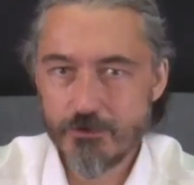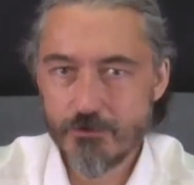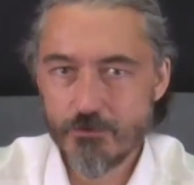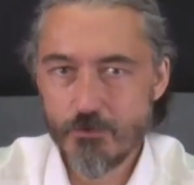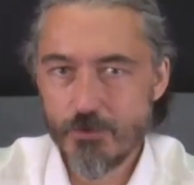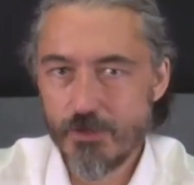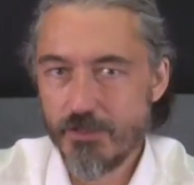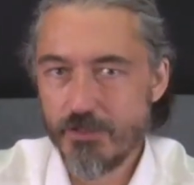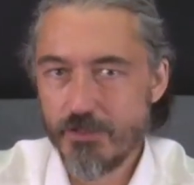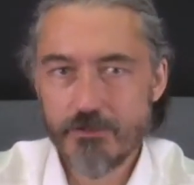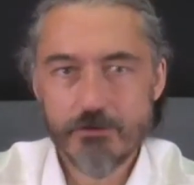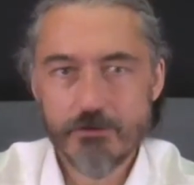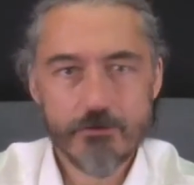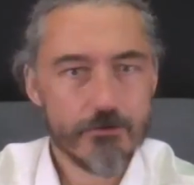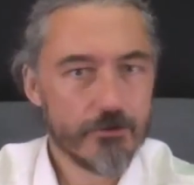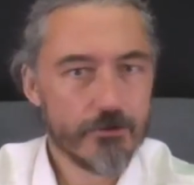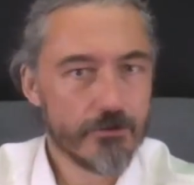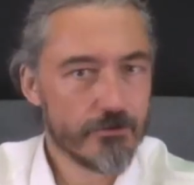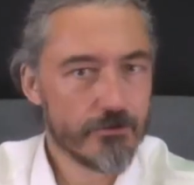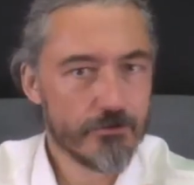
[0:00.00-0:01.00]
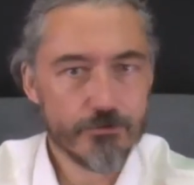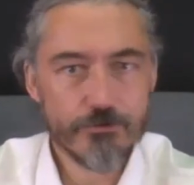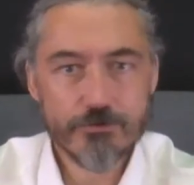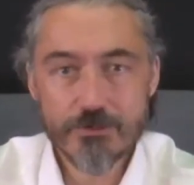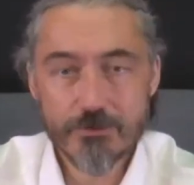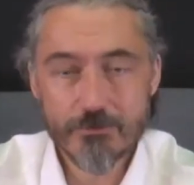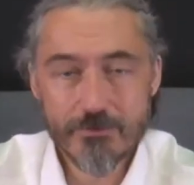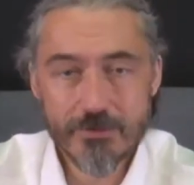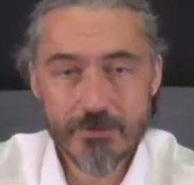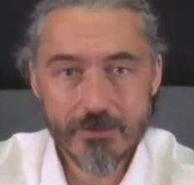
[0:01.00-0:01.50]
away or do
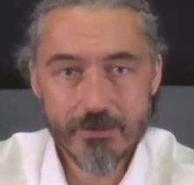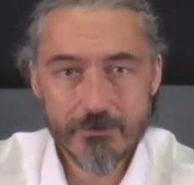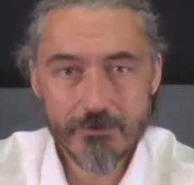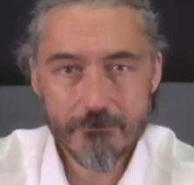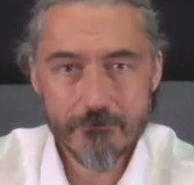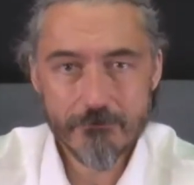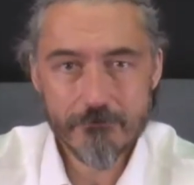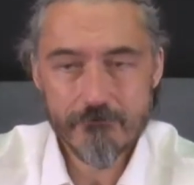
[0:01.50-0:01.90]
something.